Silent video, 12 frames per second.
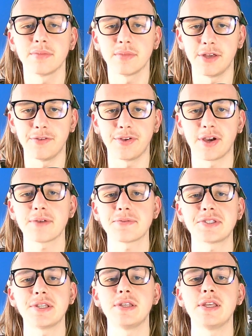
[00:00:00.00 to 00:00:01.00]
If you have
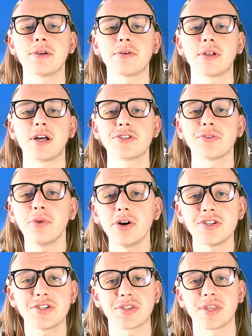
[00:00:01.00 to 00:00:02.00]
seen the Equalizer, what
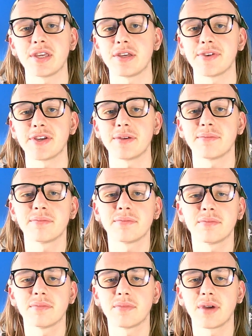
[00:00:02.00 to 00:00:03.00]
did you think of it?
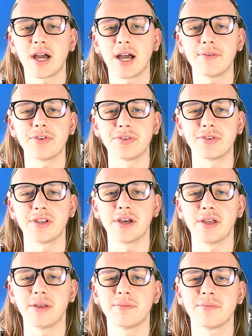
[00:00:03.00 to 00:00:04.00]
Have a good
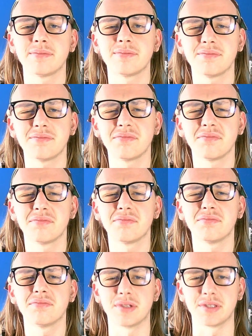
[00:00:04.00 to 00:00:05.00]
day.
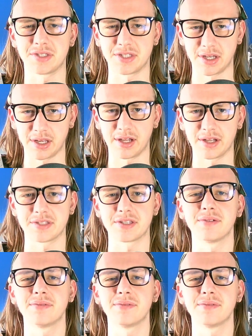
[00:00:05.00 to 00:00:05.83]
And see you later.